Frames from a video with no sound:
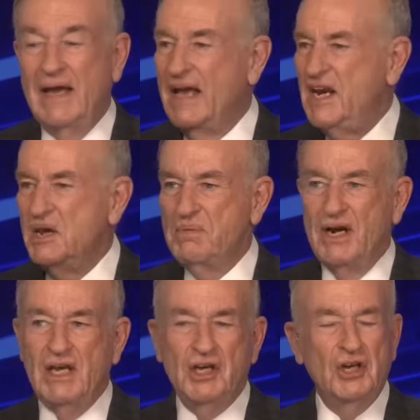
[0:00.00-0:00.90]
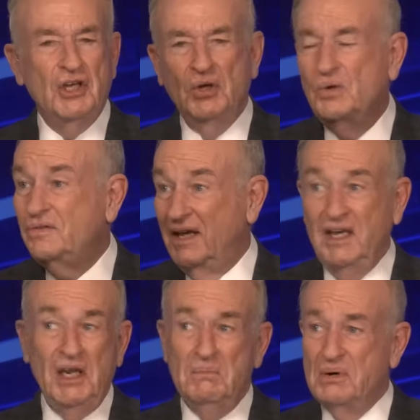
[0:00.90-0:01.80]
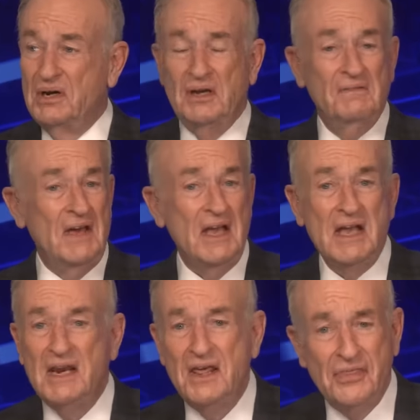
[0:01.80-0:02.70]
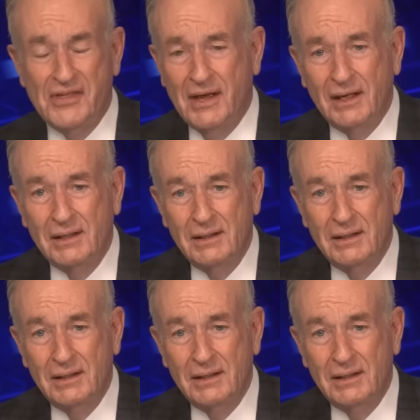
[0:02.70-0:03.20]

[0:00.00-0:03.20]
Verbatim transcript: anybody could accuse anybody of anything.